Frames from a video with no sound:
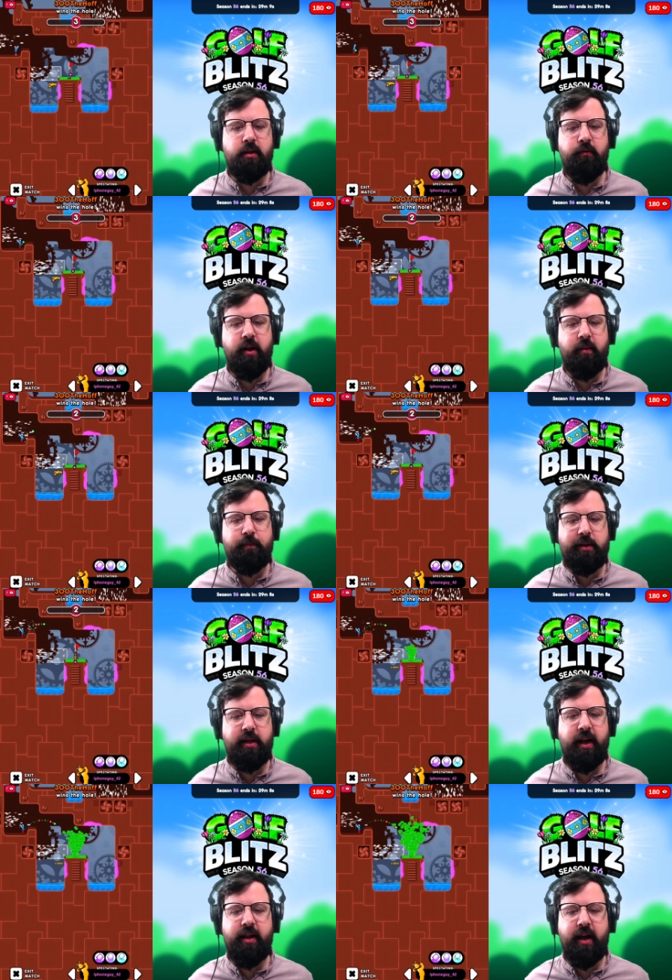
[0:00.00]
You gotta
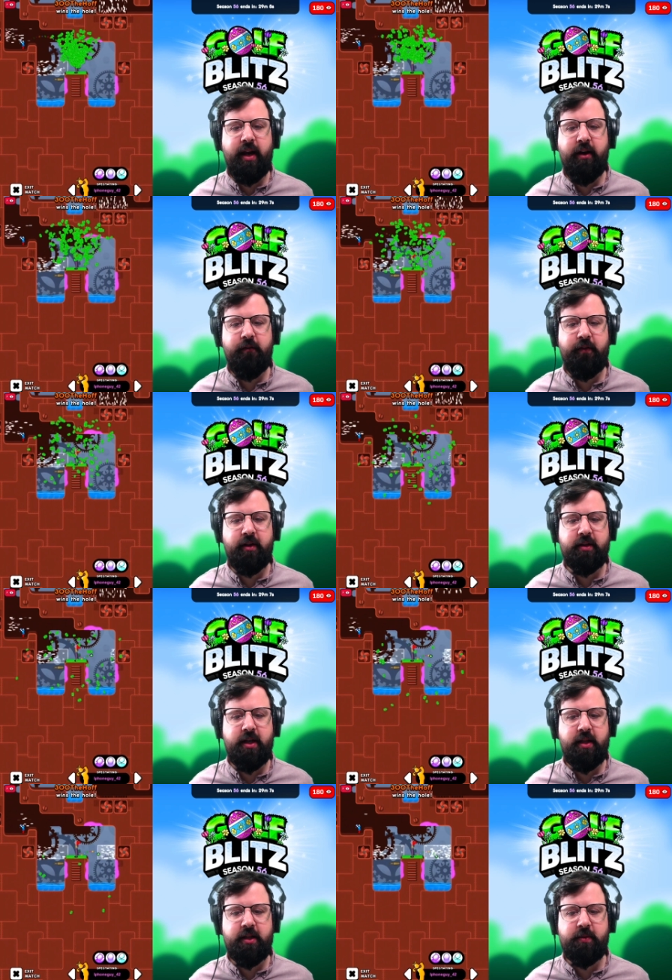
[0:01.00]
play the
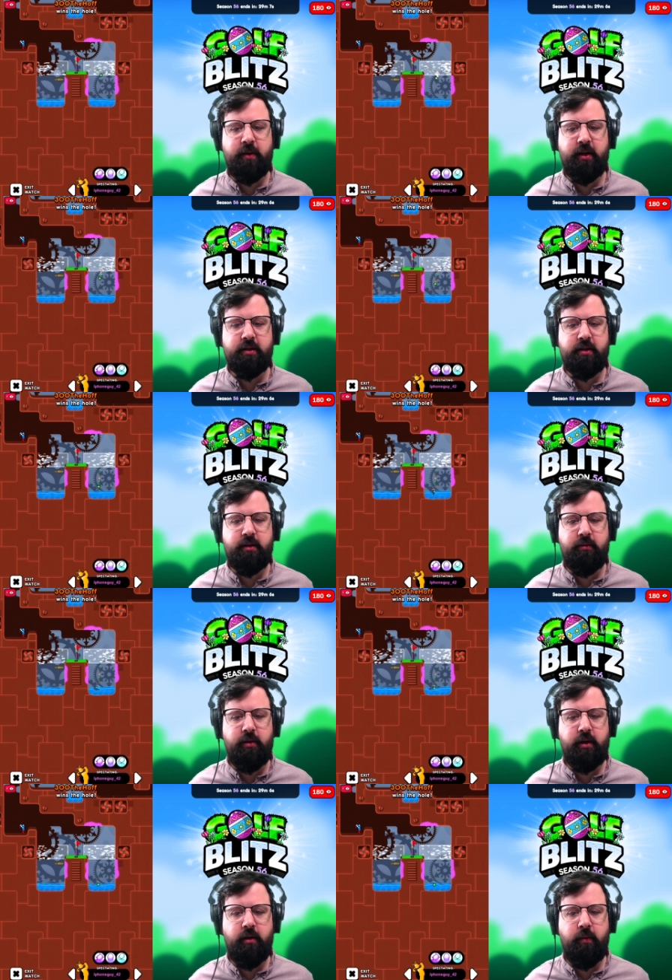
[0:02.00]
airfield on this one. There's
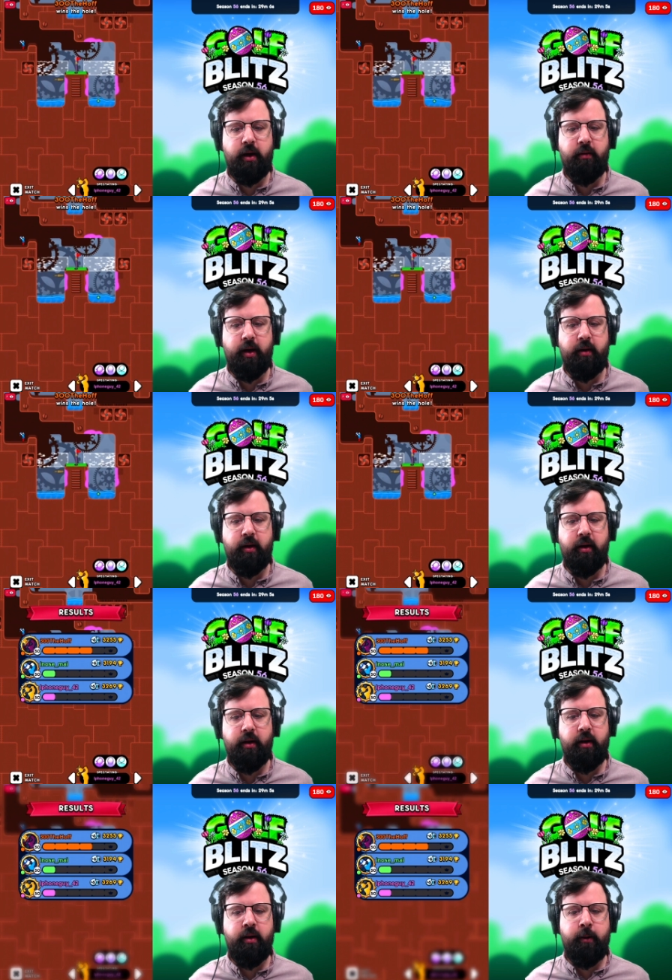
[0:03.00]
really no way around it.
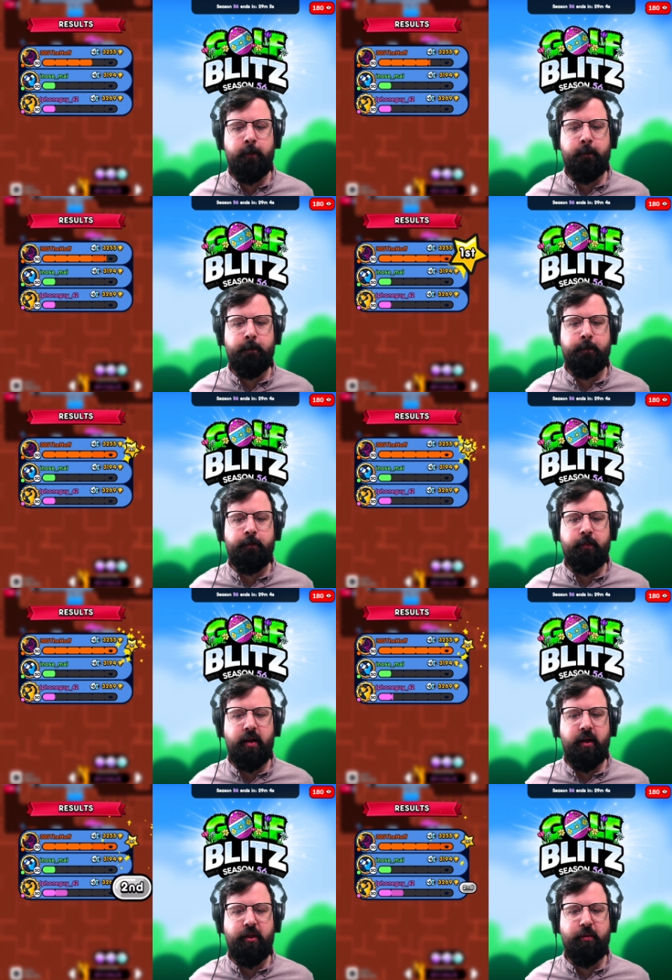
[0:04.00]

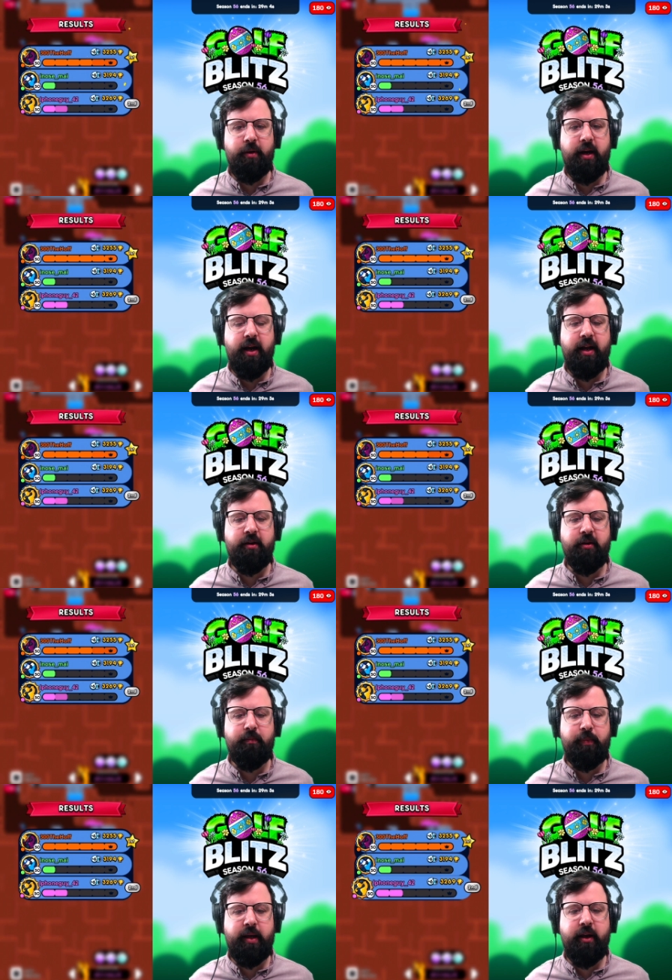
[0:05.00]
three
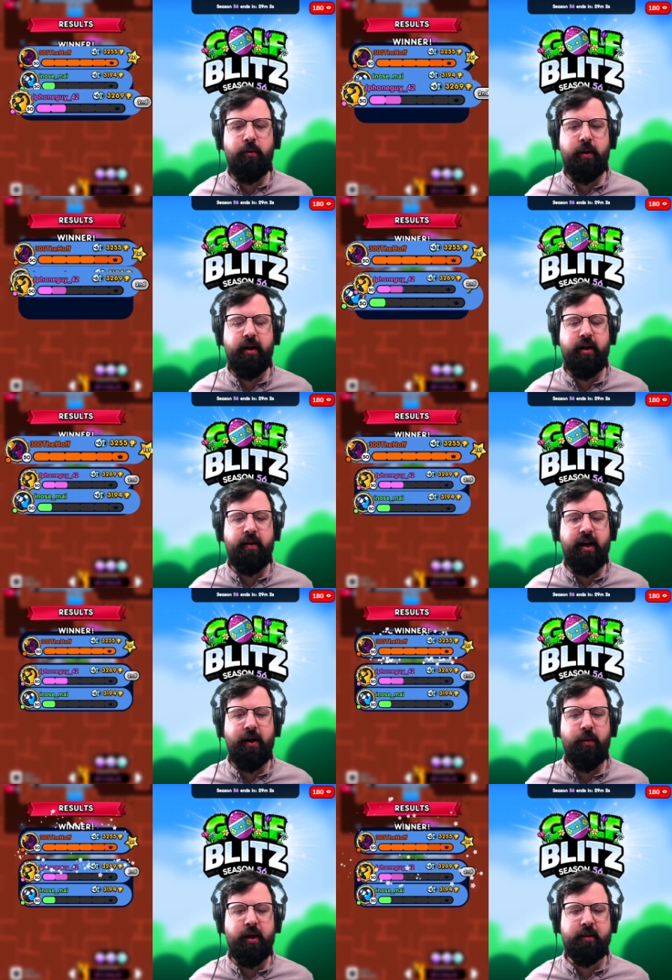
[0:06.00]
hundred, big win on
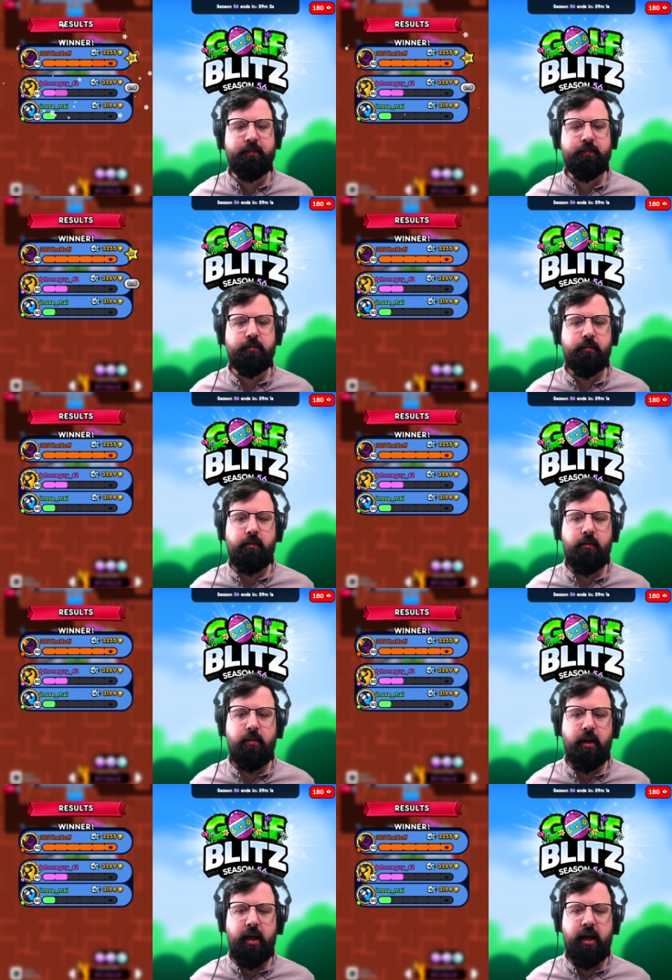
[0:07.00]
that one.
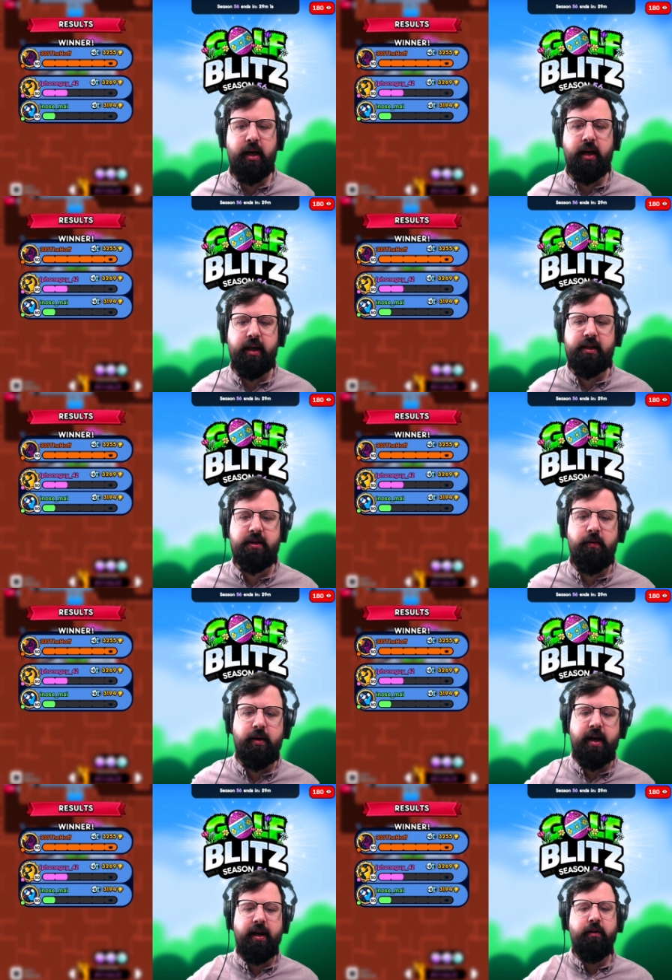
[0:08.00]
Uh, he's
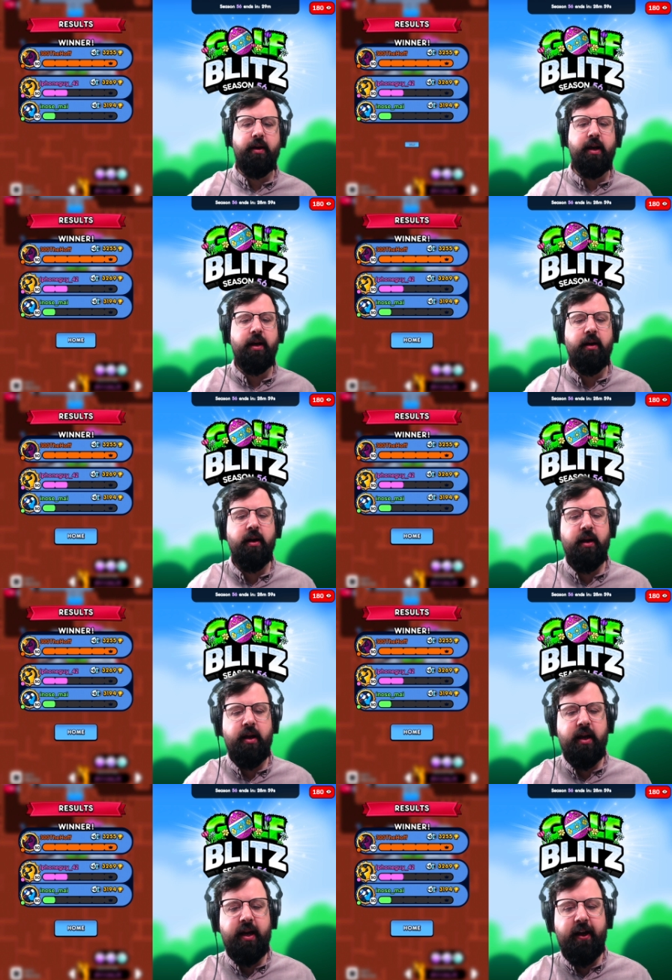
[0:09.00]
going higher and higher.
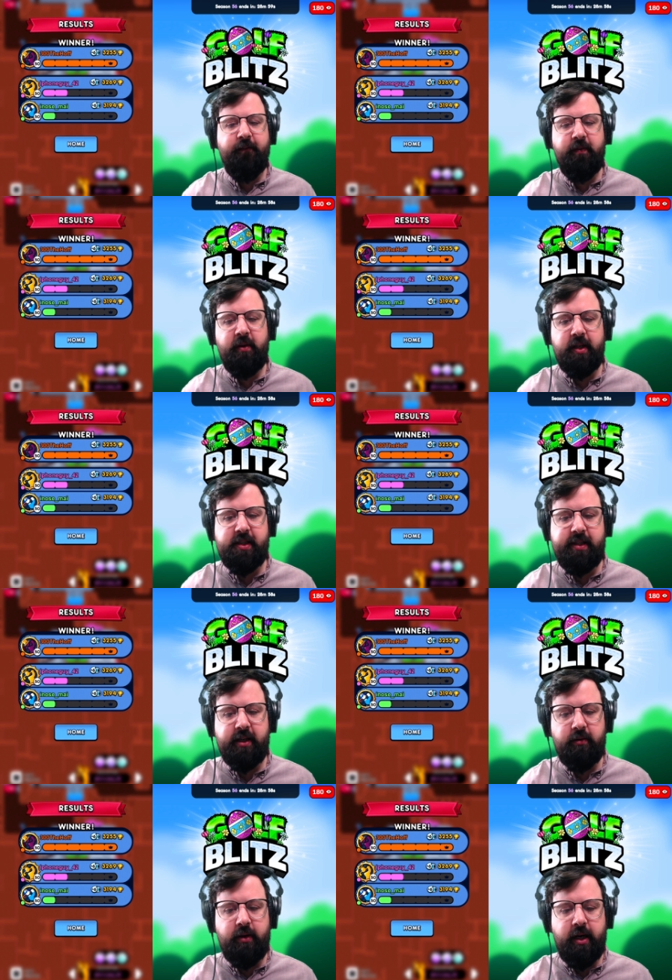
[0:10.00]
iPhone gonna
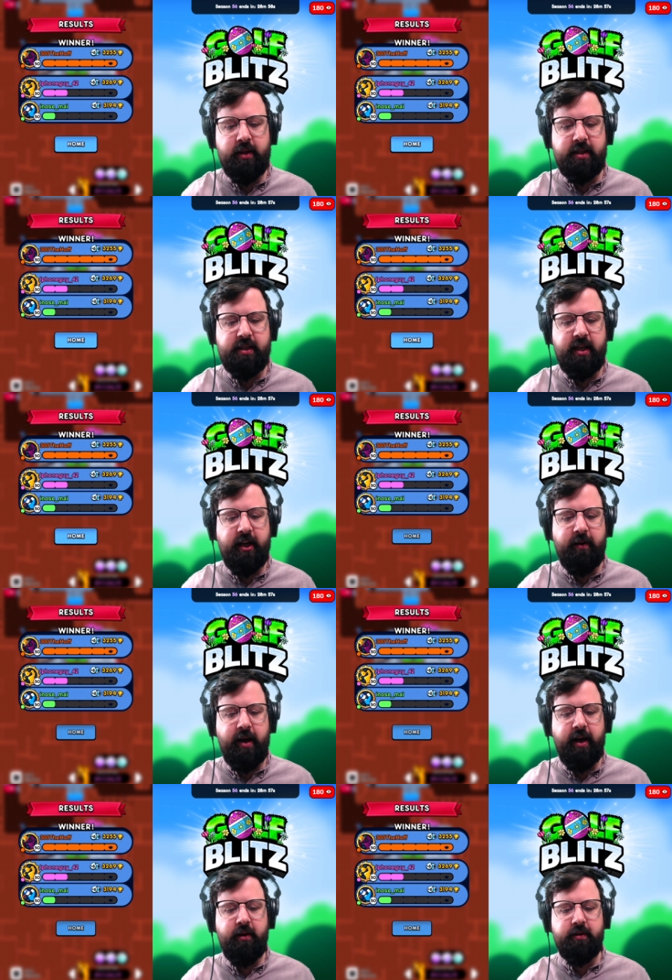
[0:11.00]
stick around the same.
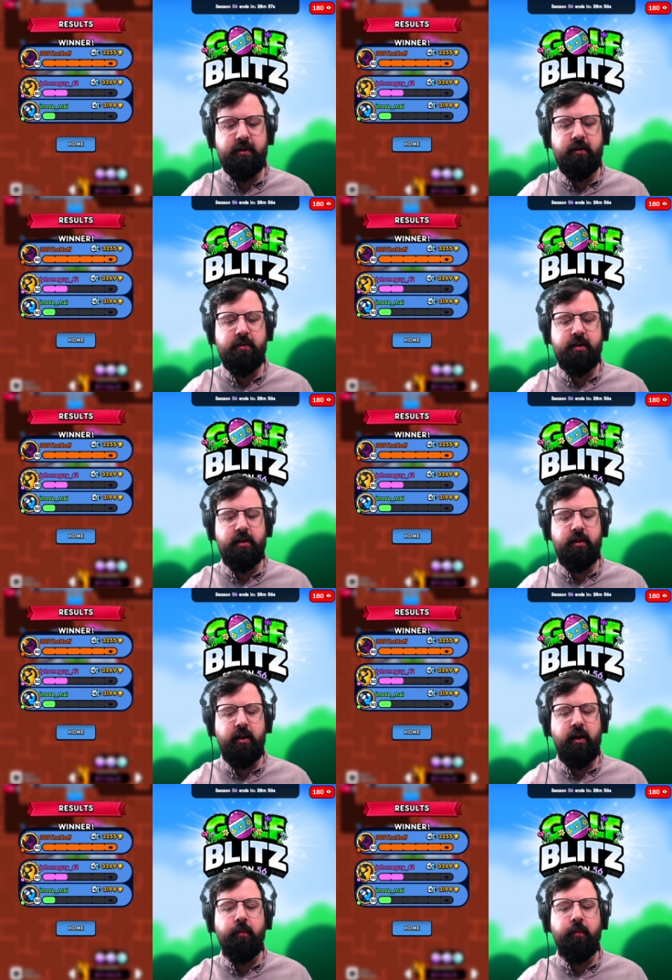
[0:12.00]
I know is losing a